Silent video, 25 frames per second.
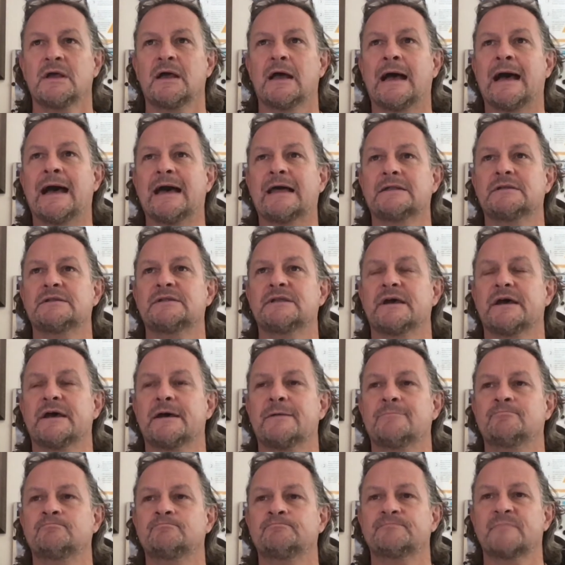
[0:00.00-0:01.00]
And
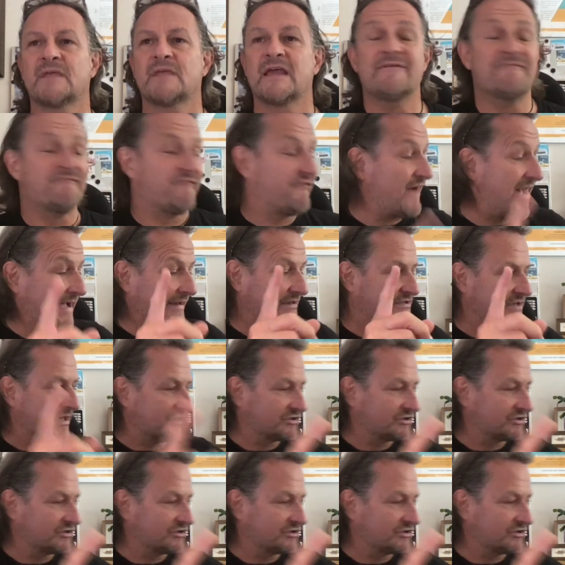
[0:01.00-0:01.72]
in fact,